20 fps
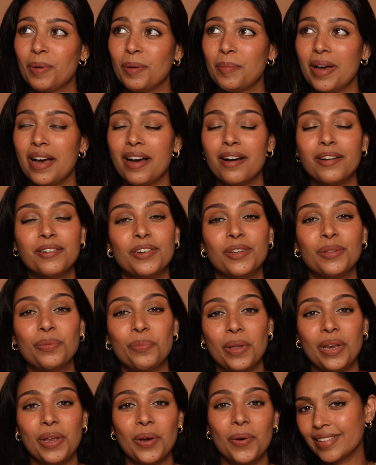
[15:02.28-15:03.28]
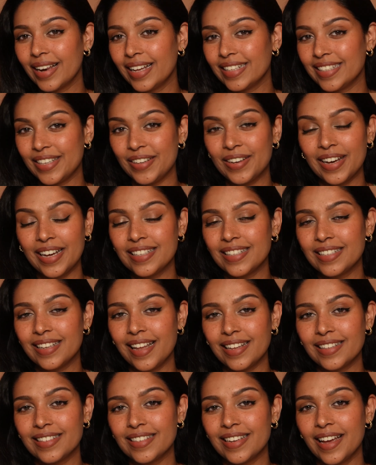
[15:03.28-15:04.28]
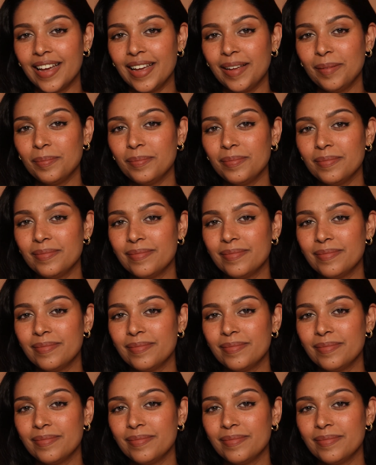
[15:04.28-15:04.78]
be my 100th video. I'll see you guys next time.